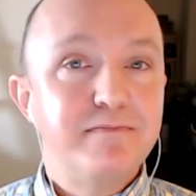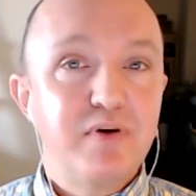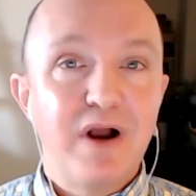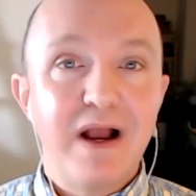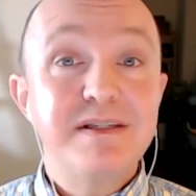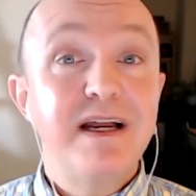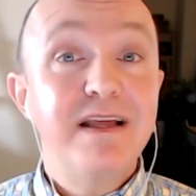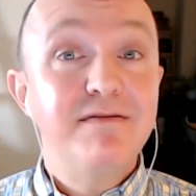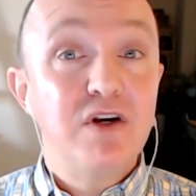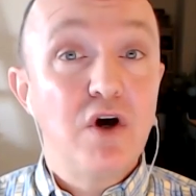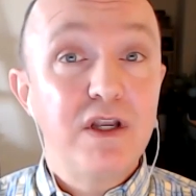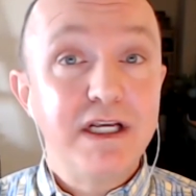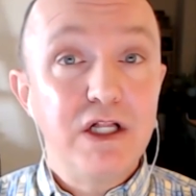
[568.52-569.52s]
perhaps not
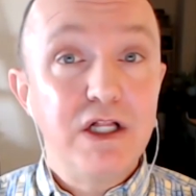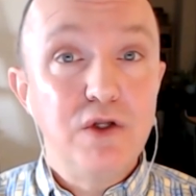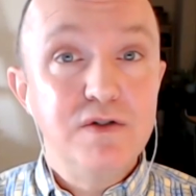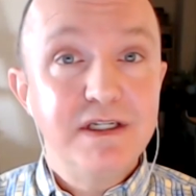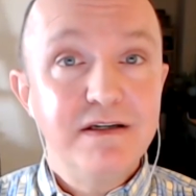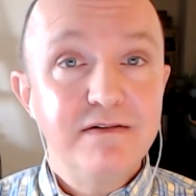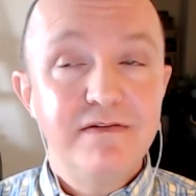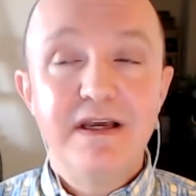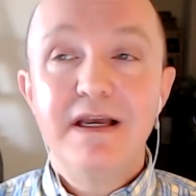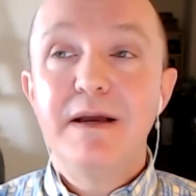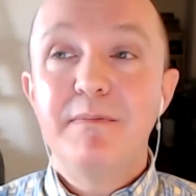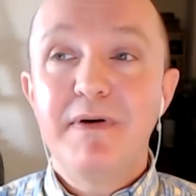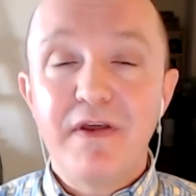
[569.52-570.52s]
even all inclusive,
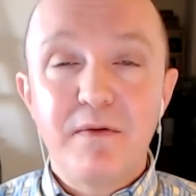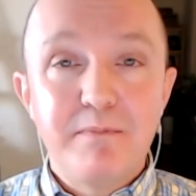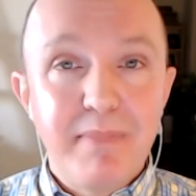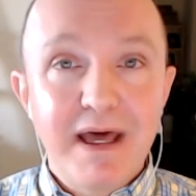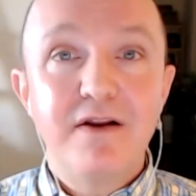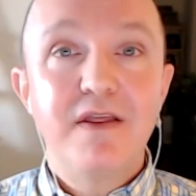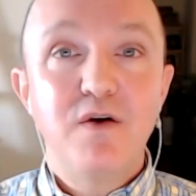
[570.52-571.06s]
but they're better